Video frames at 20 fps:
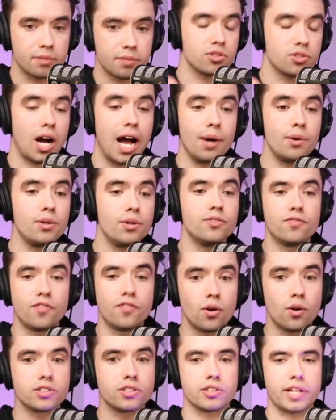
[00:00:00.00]
So I would
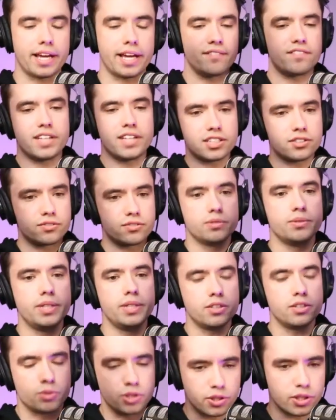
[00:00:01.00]
focus, okay, for the next 3
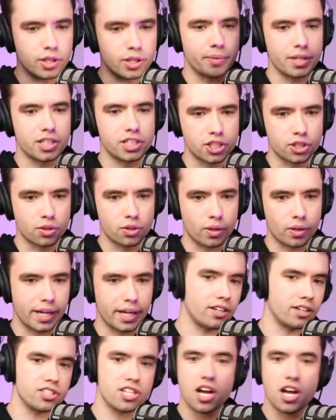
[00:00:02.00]
weeks, we're doing a bunch of door
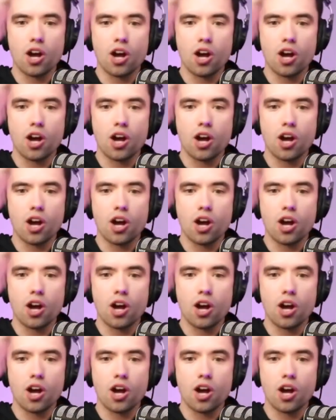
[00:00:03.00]
hangers.